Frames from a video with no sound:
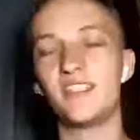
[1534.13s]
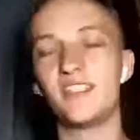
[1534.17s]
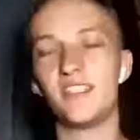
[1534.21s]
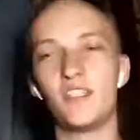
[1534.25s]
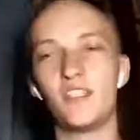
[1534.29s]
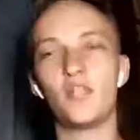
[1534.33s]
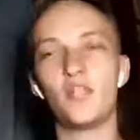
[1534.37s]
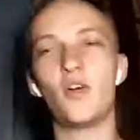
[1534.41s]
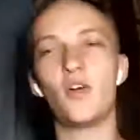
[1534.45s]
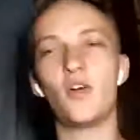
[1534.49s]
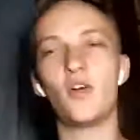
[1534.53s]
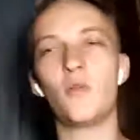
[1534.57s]
you
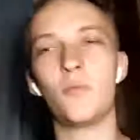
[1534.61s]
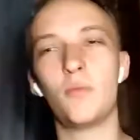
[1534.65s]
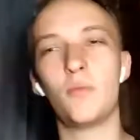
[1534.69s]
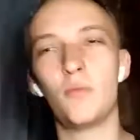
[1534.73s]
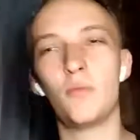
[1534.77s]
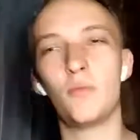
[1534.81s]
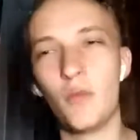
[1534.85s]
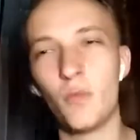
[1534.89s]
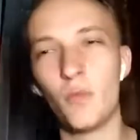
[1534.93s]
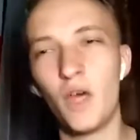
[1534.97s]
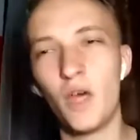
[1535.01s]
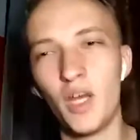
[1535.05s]
know,
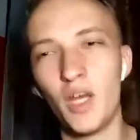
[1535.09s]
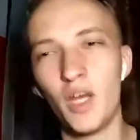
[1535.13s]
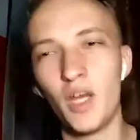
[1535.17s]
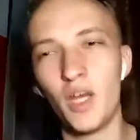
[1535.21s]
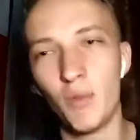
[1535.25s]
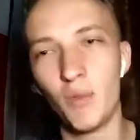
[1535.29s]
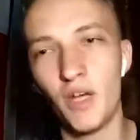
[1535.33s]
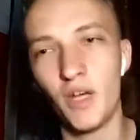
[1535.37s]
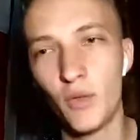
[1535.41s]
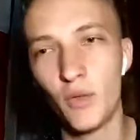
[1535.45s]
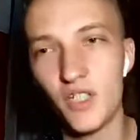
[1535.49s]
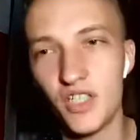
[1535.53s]
my
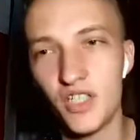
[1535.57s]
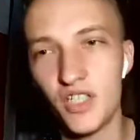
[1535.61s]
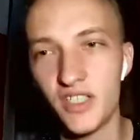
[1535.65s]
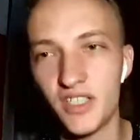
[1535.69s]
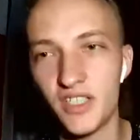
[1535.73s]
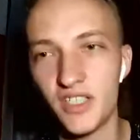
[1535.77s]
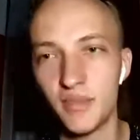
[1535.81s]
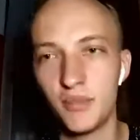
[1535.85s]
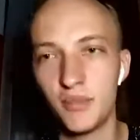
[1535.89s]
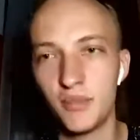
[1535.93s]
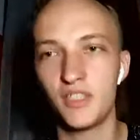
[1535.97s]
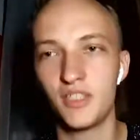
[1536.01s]
question is a
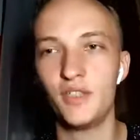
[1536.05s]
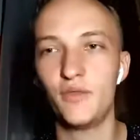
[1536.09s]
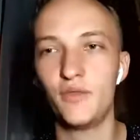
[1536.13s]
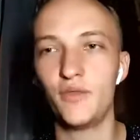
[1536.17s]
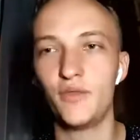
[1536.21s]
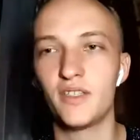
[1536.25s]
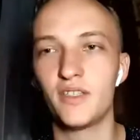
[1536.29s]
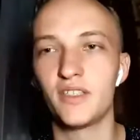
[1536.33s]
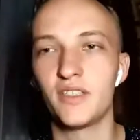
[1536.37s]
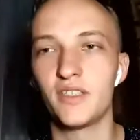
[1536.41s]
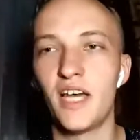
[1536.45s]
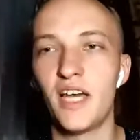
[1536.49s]
bit
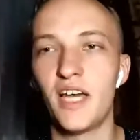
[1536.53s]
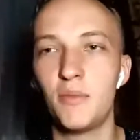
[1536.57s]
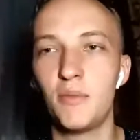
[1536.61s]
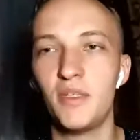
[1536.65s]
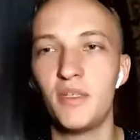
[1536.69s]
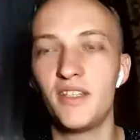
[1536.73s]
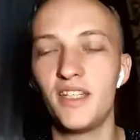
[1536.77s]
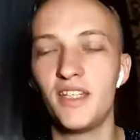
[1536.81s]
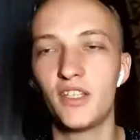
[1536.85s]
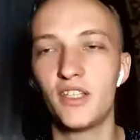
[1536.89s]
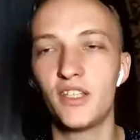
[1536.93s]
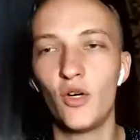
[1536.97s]
different. I mean
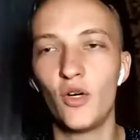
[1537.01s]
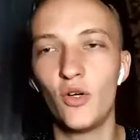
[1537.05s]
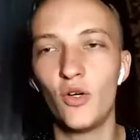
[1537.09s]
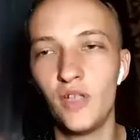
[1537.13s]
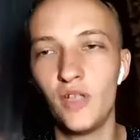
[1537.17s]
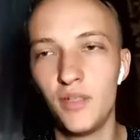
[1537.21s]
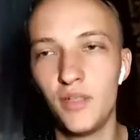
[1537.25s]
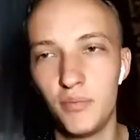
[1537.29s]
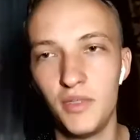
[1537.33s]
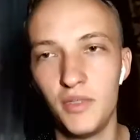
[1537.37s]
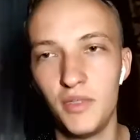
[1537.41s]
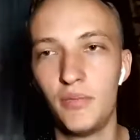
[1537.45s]
that only
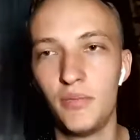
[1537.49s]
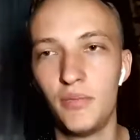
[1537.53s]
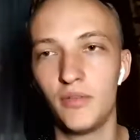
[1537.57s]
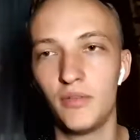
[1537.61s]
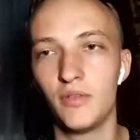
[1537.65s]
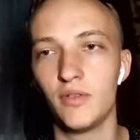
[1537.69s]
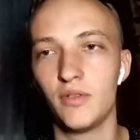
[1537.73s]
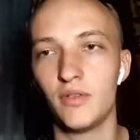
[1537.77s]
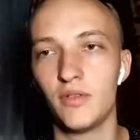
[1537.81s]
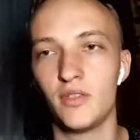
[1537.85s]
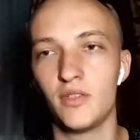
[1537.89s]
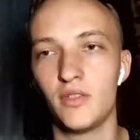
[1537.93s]

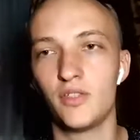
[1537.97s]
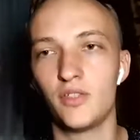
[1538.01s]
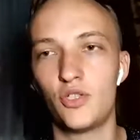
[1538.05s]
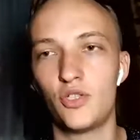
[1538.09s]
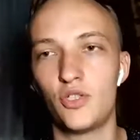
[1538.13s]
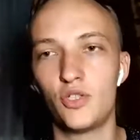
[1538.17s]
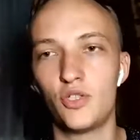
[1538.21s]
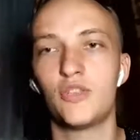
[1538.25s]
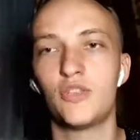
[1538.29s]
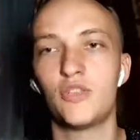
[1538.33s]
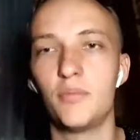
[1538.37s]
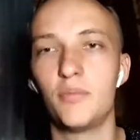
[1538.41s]
people
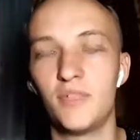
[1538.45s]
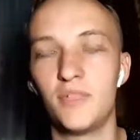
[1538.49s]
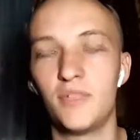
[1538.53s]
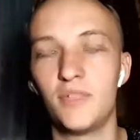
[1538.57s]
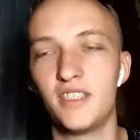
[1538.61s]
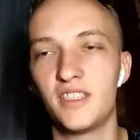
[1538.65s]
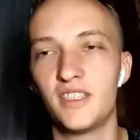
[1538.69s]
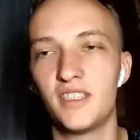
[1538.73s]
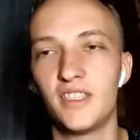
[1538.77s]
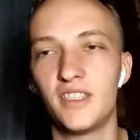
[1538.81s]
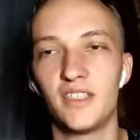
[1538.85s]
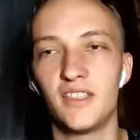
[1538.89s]
choose the
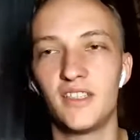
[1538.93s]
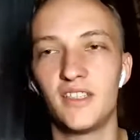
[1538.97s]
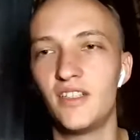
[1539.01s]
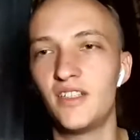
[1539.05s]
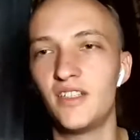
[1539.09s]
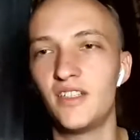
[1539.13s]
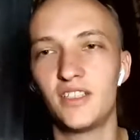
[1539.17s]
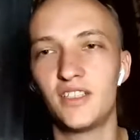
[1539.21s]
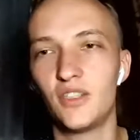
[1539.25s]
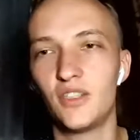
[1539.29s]
president. There is